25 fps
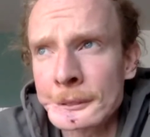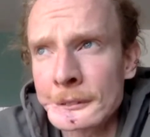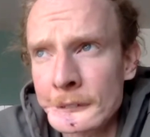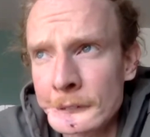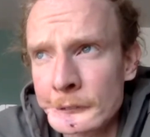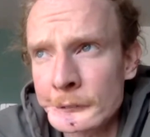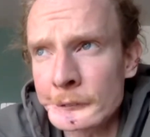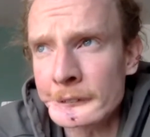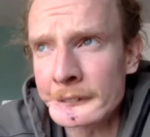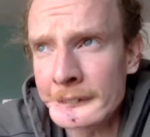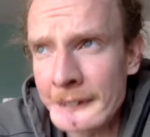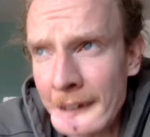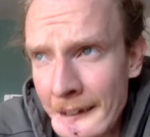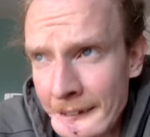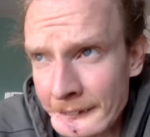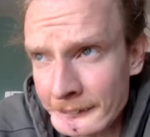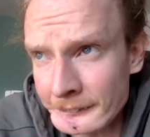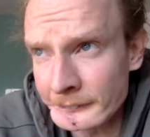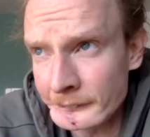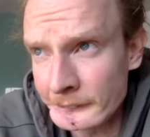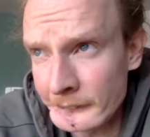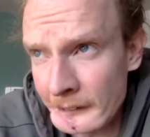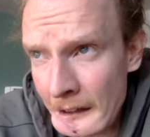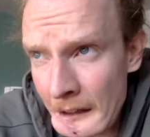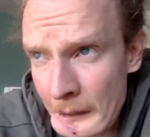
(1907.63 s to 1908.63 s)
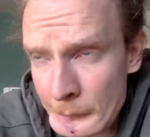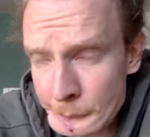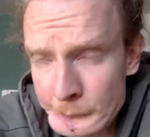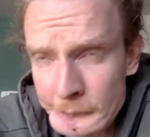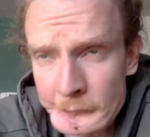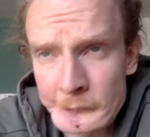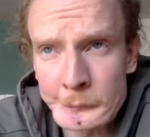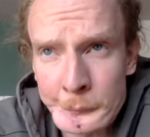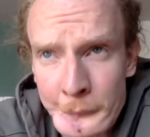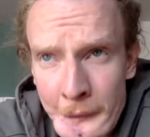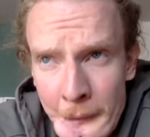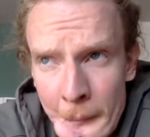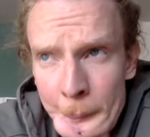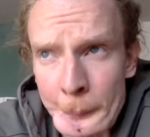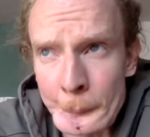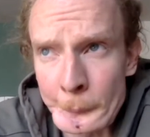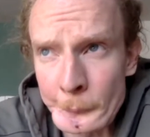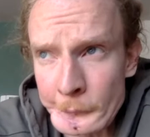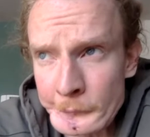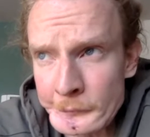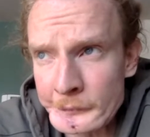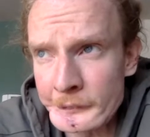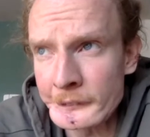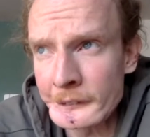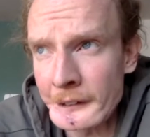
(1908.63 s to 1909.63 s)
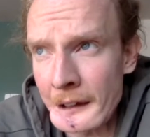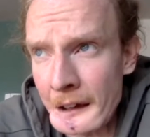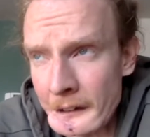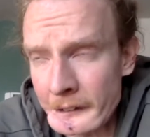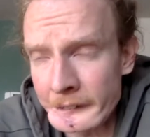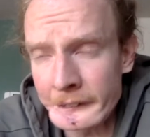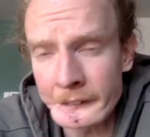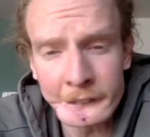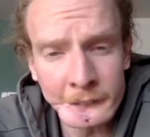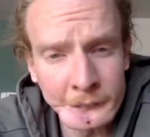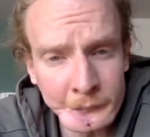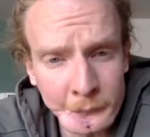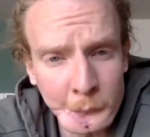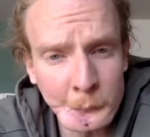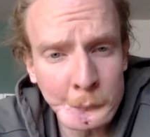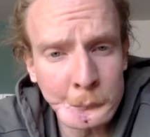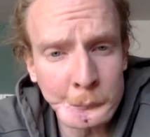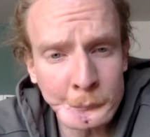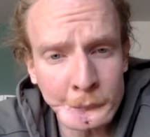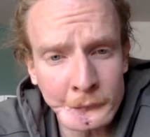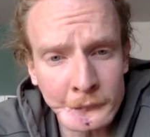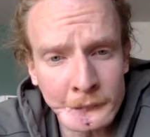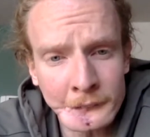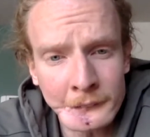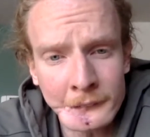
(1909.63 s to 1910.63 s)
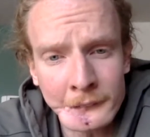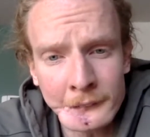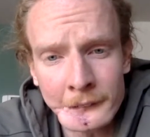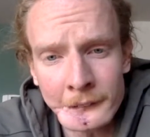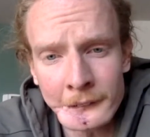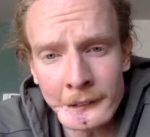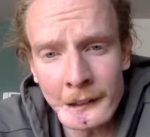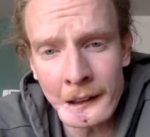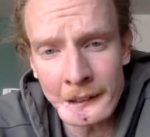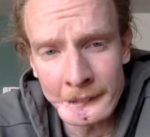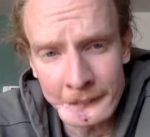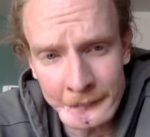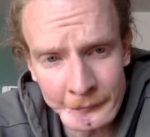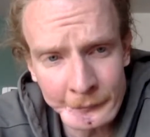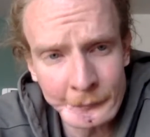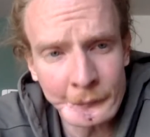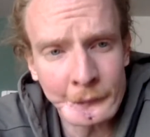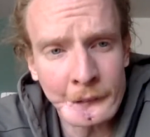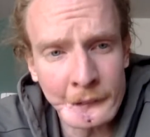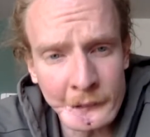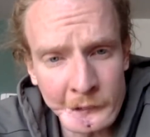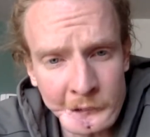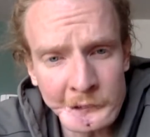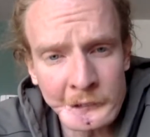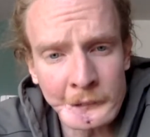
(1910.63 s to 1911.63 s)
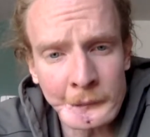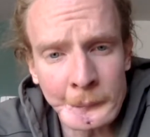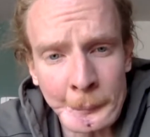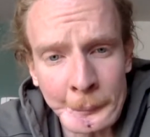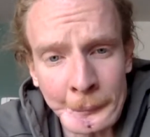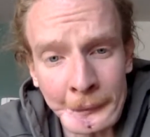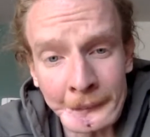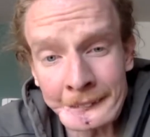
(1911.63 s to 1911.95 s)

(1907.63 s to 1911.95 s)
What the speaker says: to get the average fat person out of their sofa and into the gym.